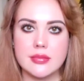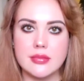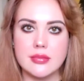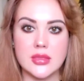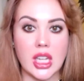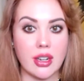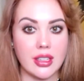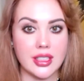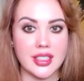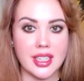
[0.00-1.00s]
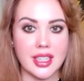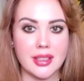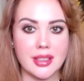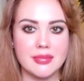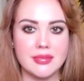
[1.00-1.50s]
Not all the time.
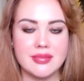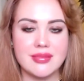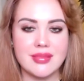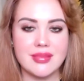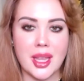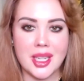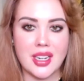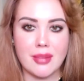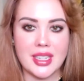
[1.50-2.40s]
A lot of the time,